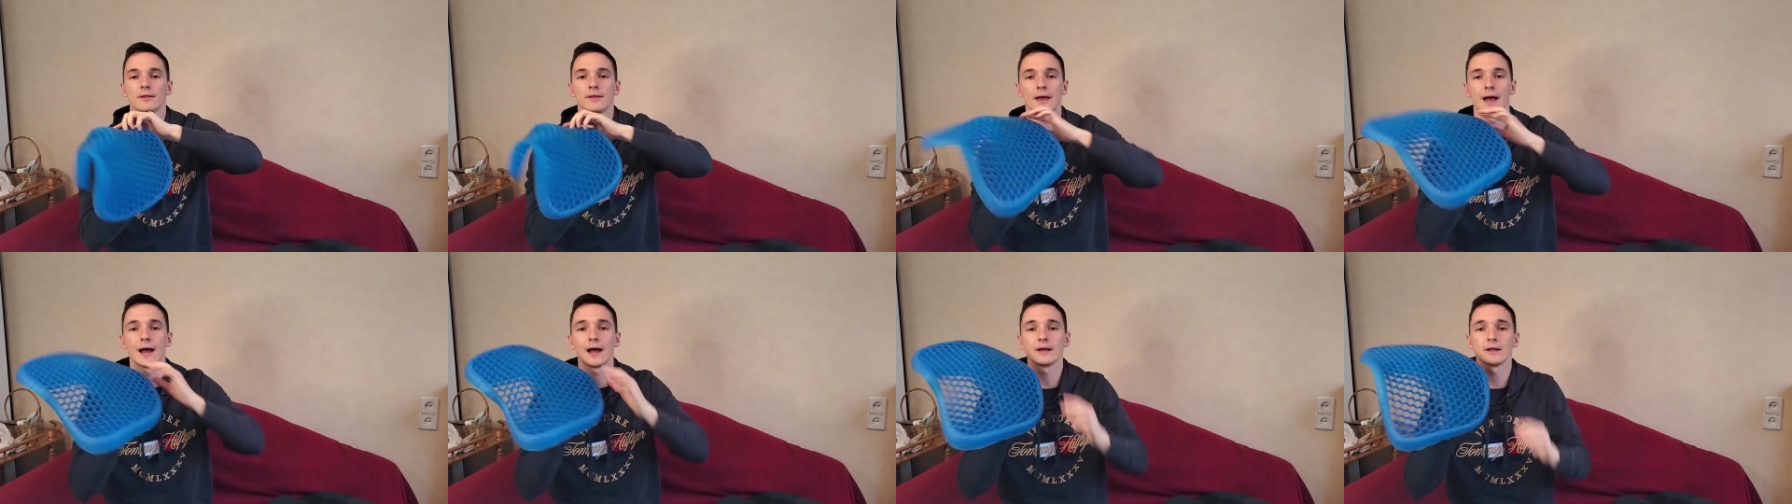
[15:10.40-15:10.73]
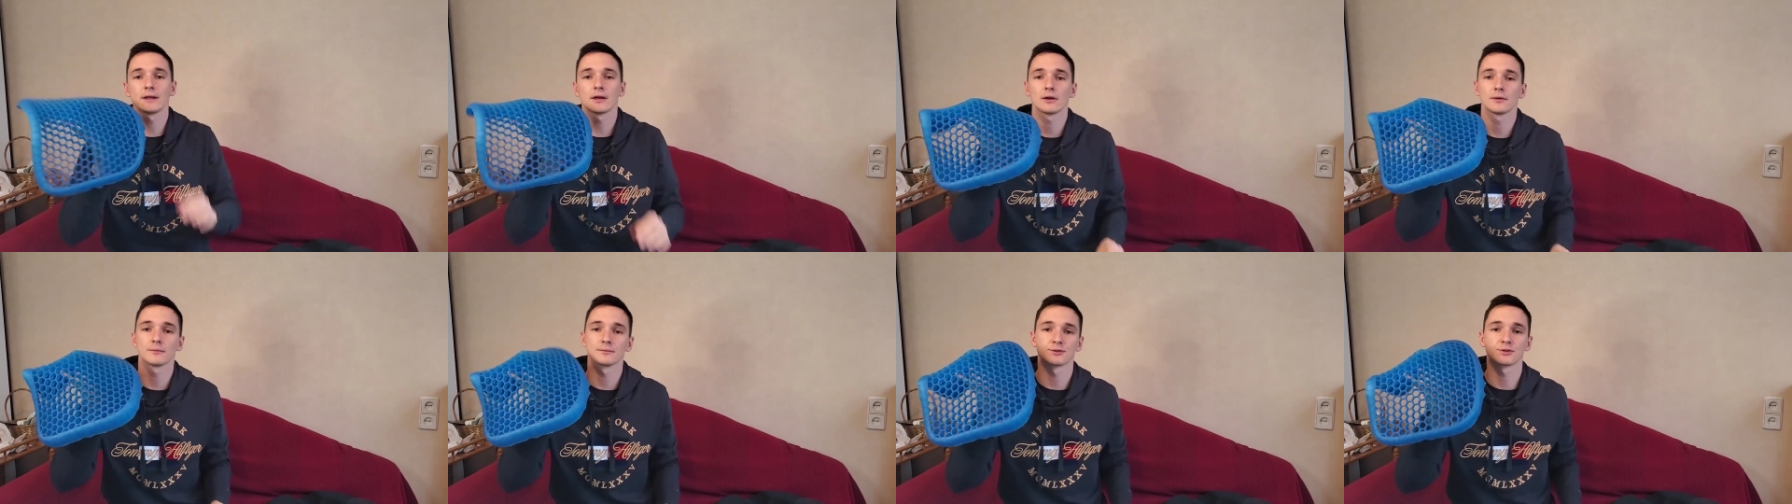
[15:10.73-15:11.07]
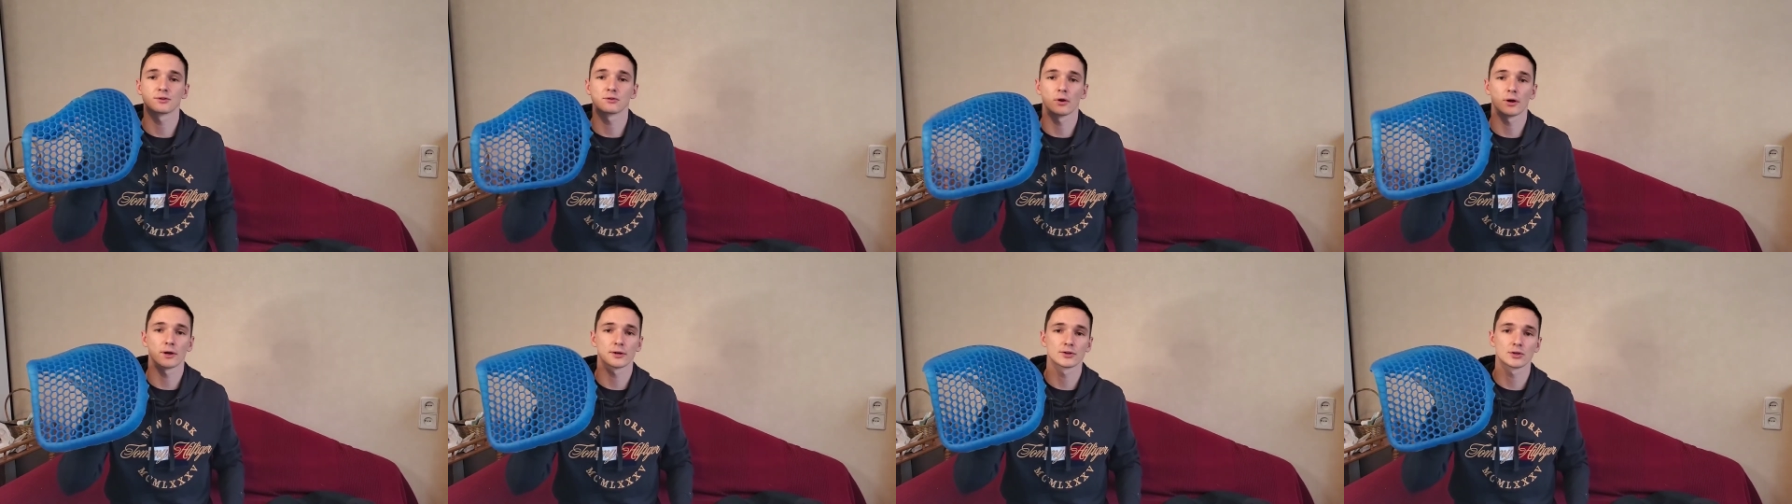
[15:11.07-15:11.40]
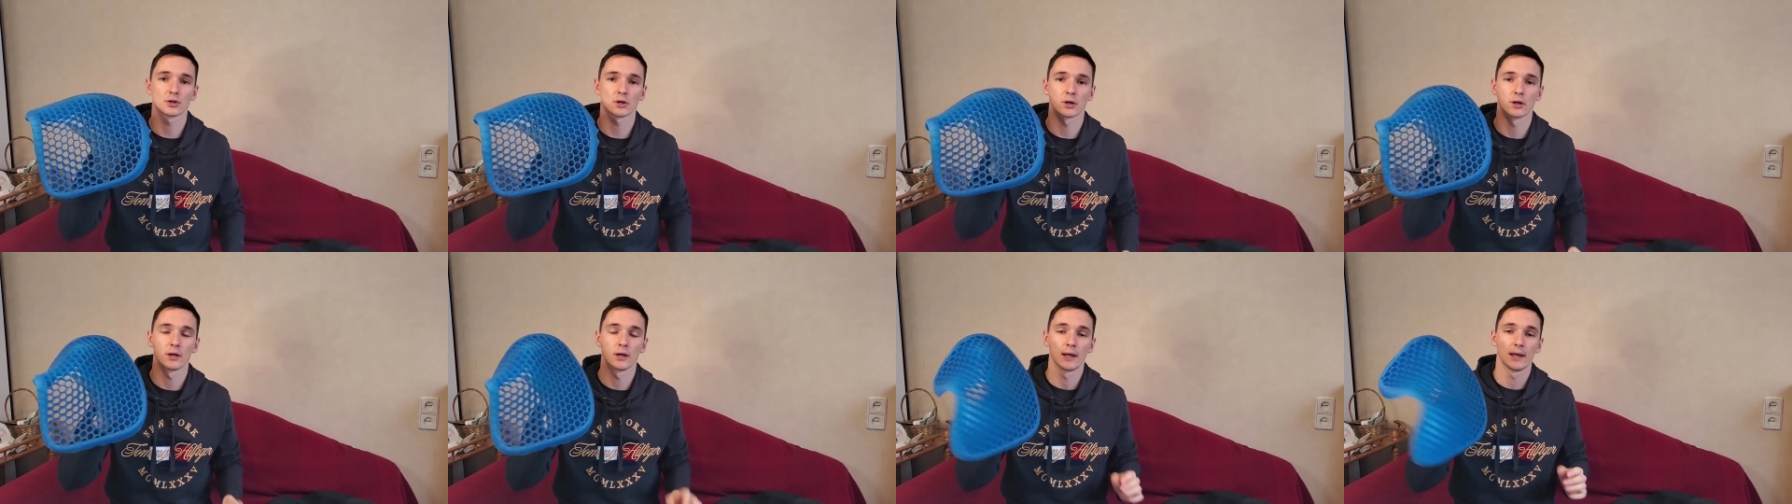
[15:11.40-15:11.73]
The honeycomb
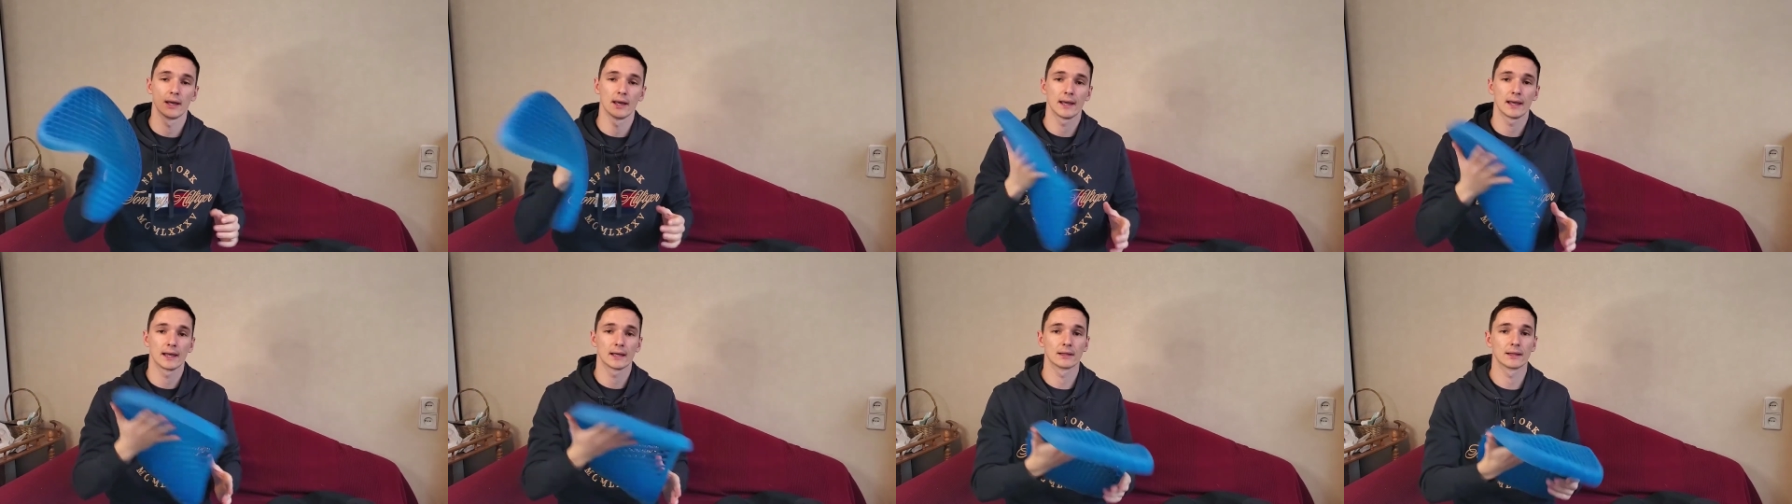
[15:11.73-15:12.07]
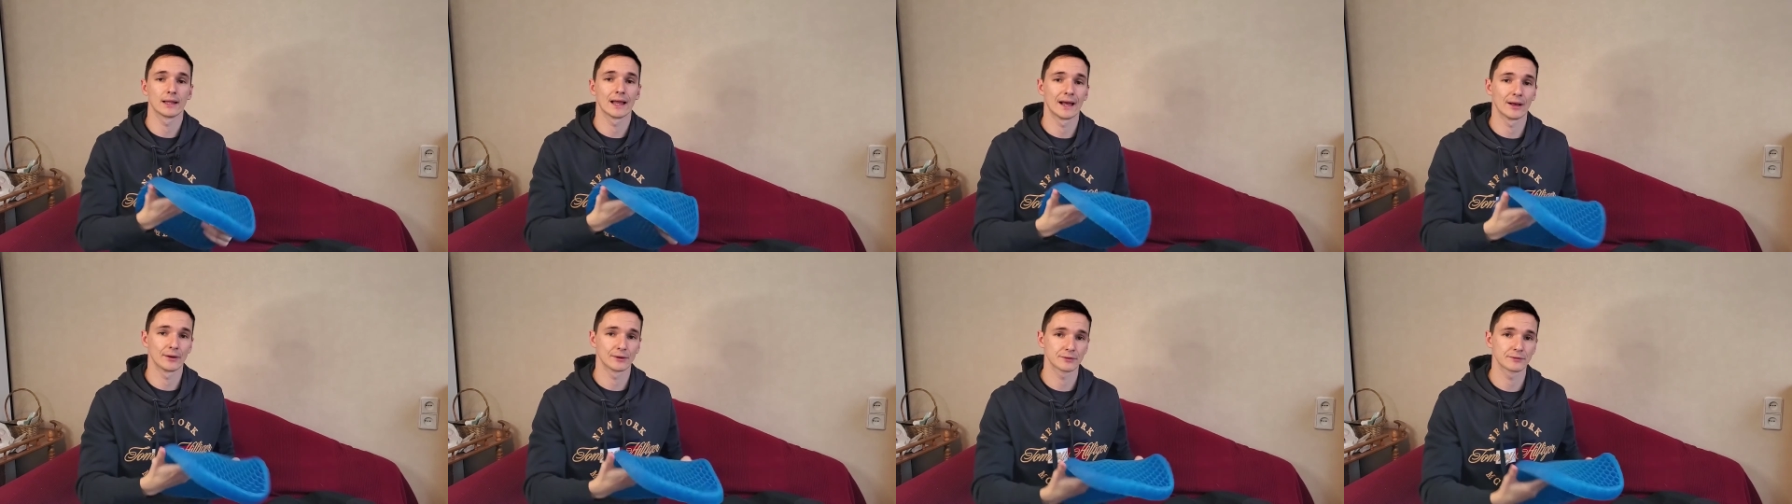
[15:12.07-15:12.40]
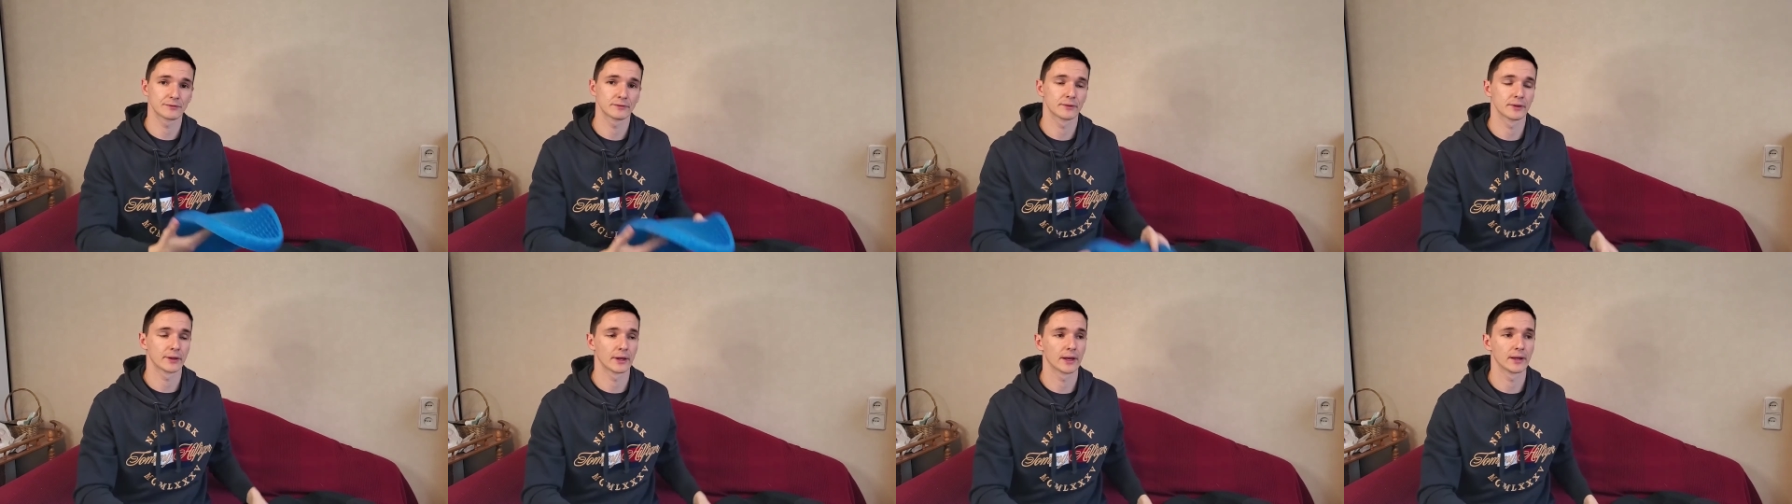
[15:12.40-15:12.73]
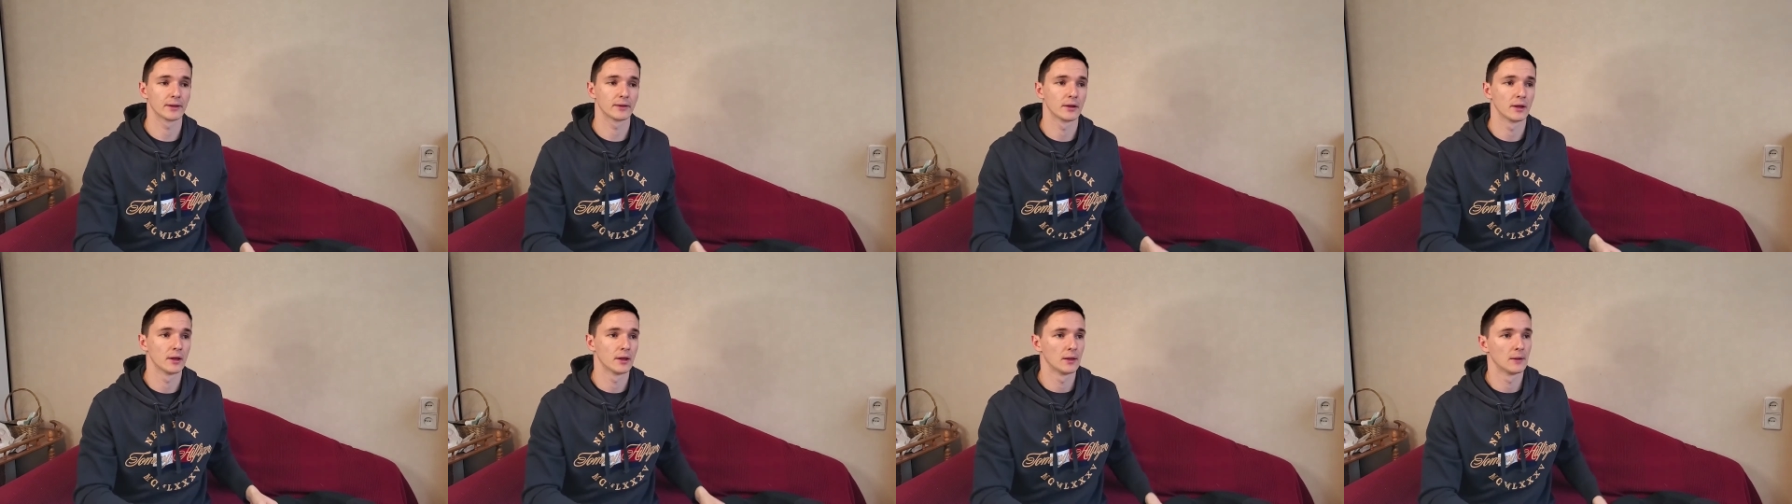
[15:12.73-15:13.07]
structure allows for
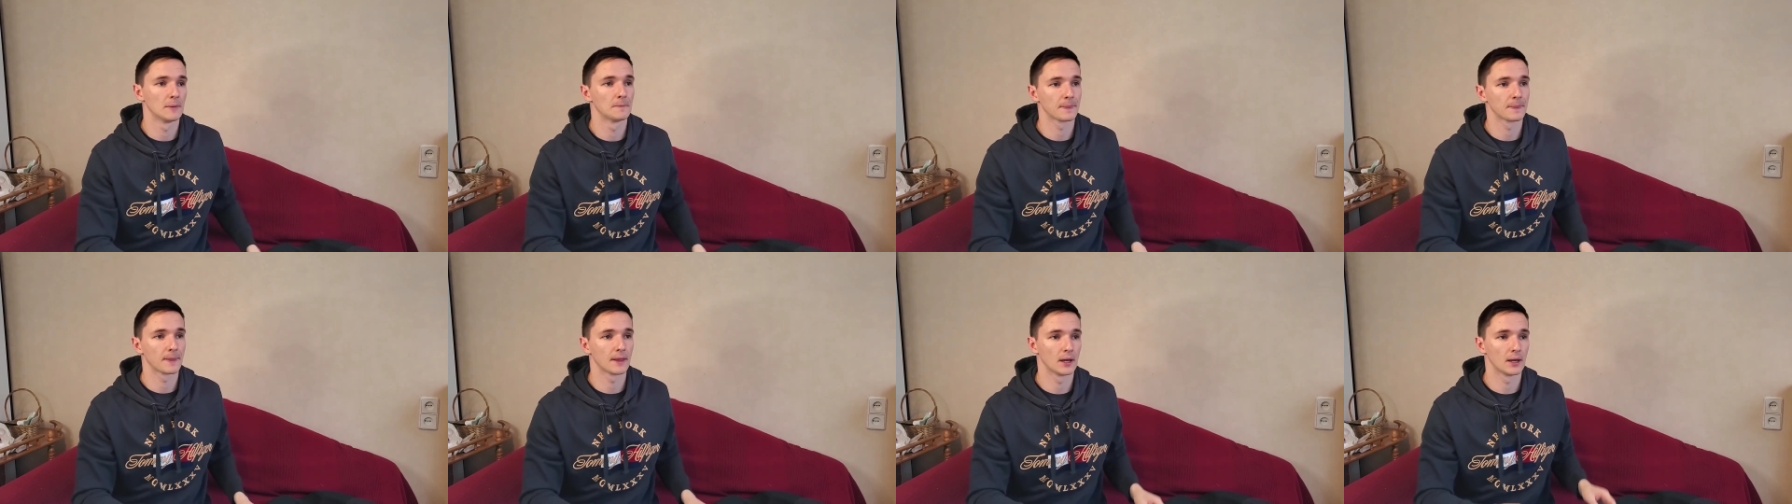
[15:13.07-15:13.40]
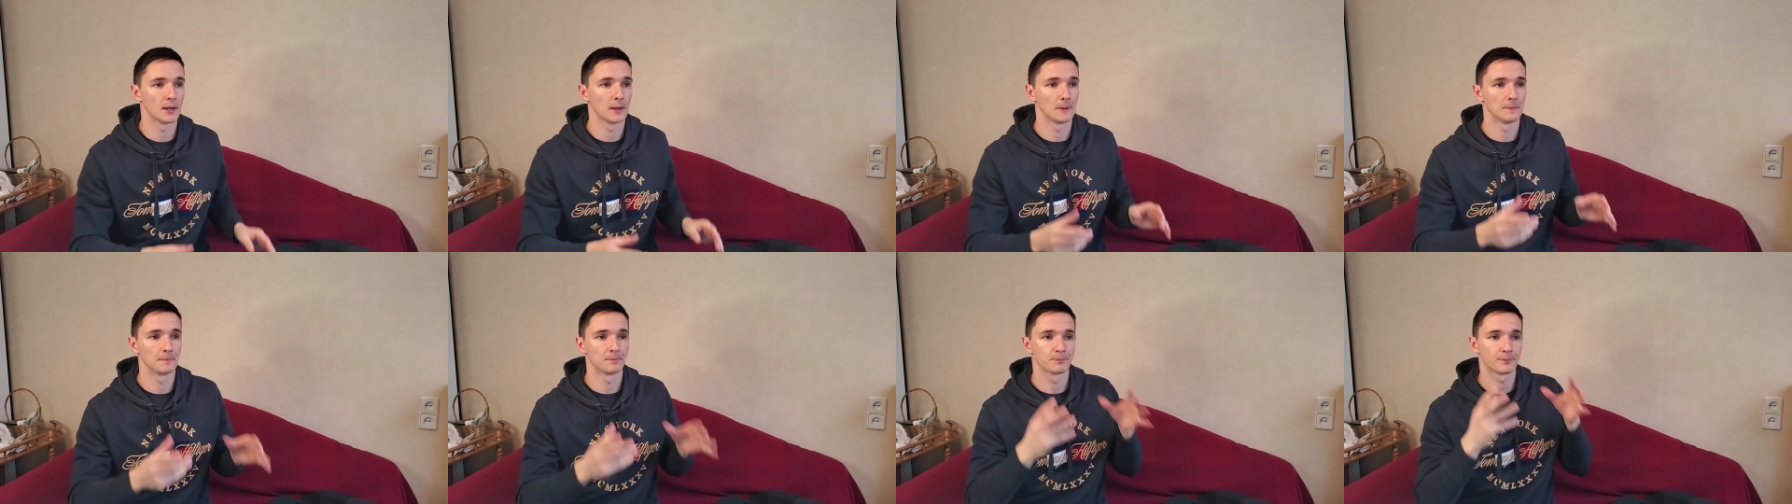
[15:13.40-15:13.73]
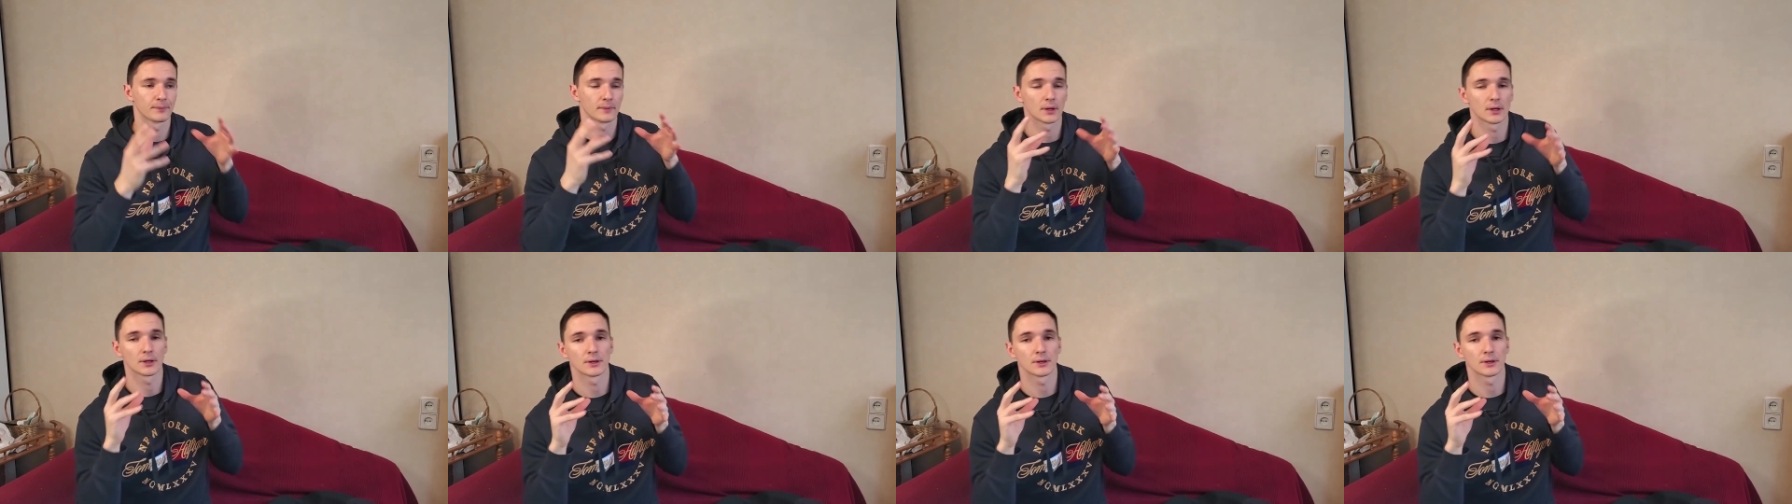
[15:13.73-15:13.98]
that um,